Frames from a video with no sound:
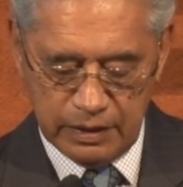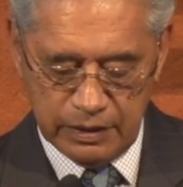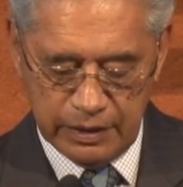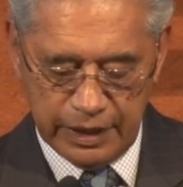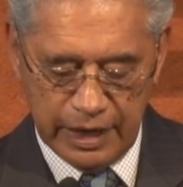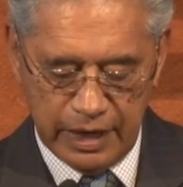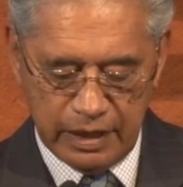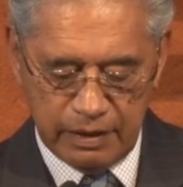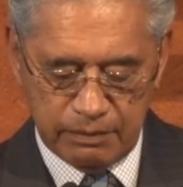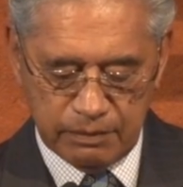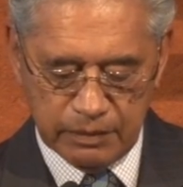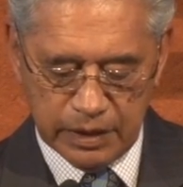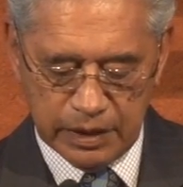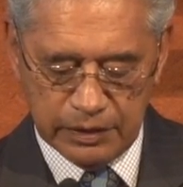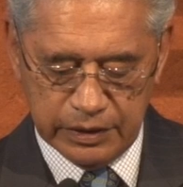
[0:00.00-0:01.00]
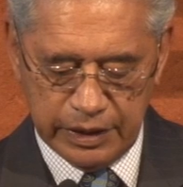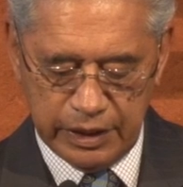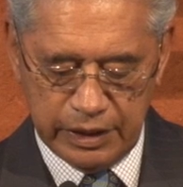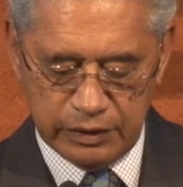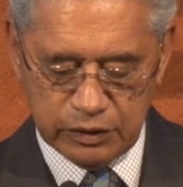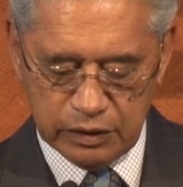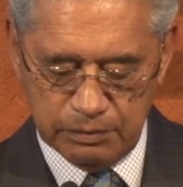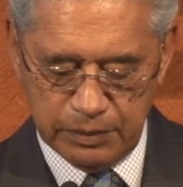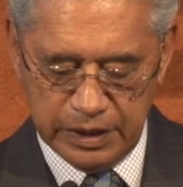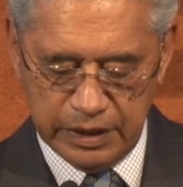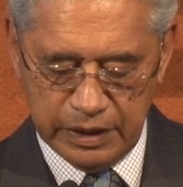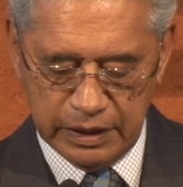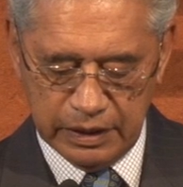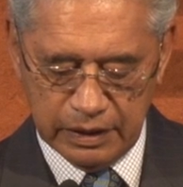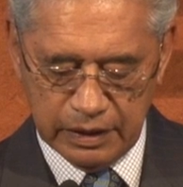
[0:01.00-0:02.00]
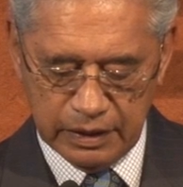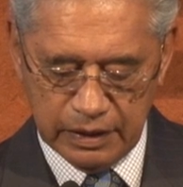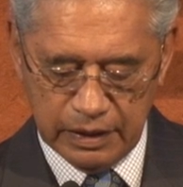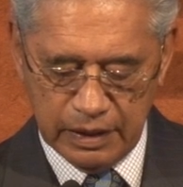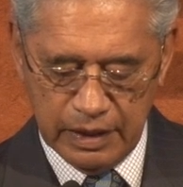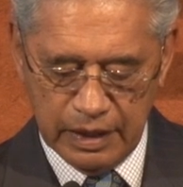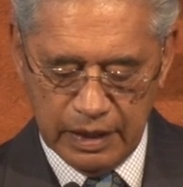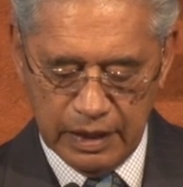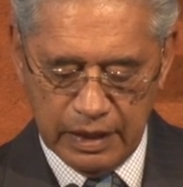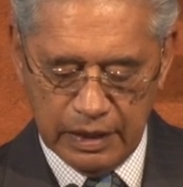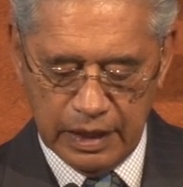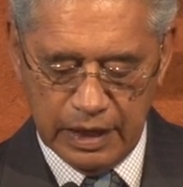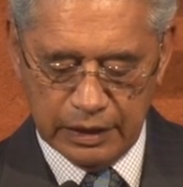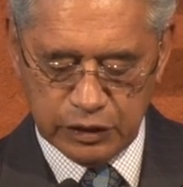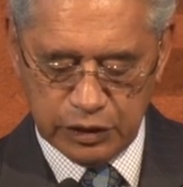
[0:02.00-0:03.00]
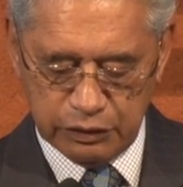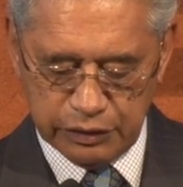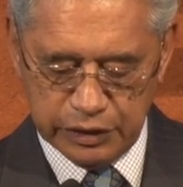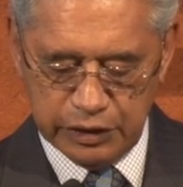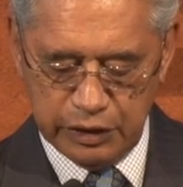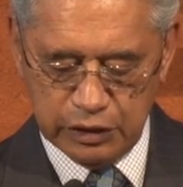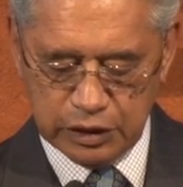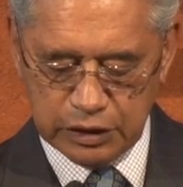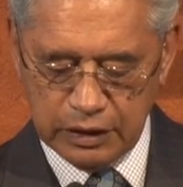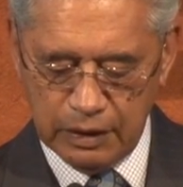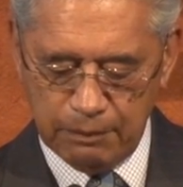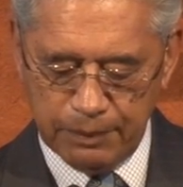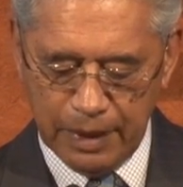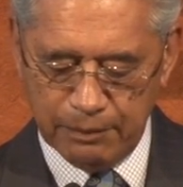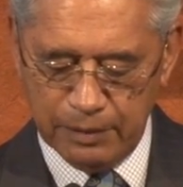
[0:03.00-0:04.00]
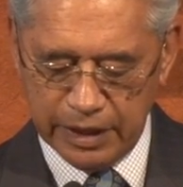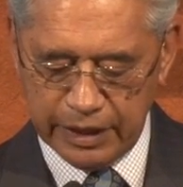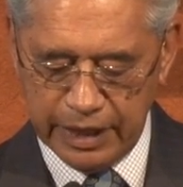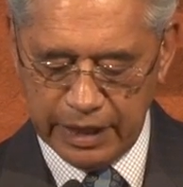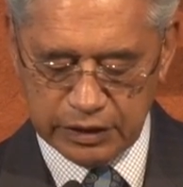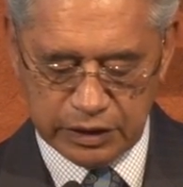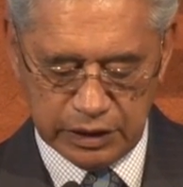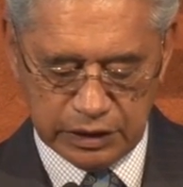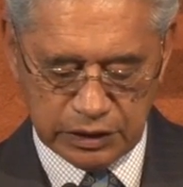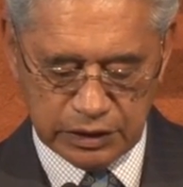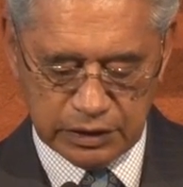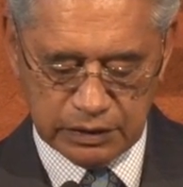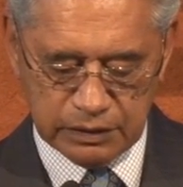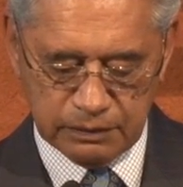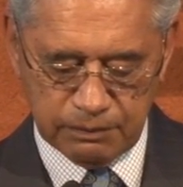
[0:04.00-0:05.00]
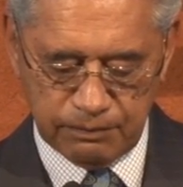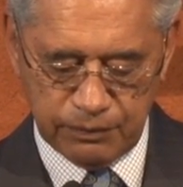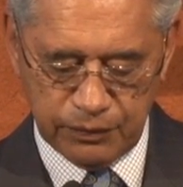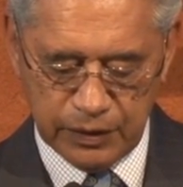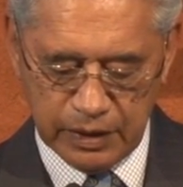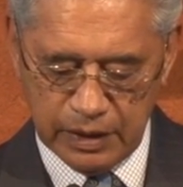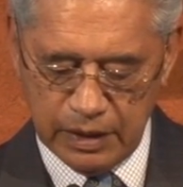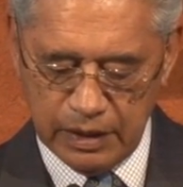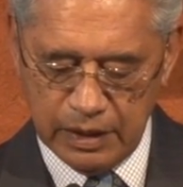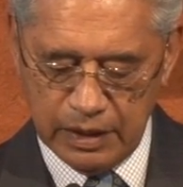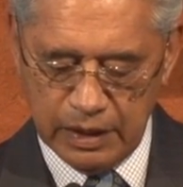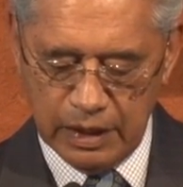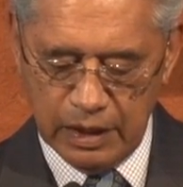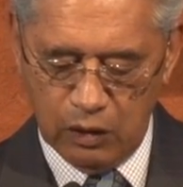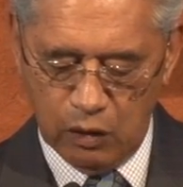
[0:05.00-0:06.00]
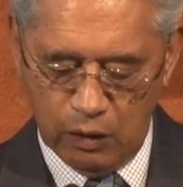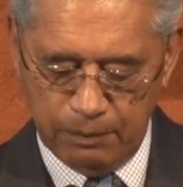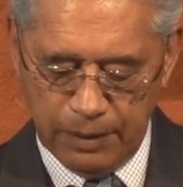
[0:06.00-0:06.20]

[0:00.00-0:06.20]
The aim need to be to reduce public access or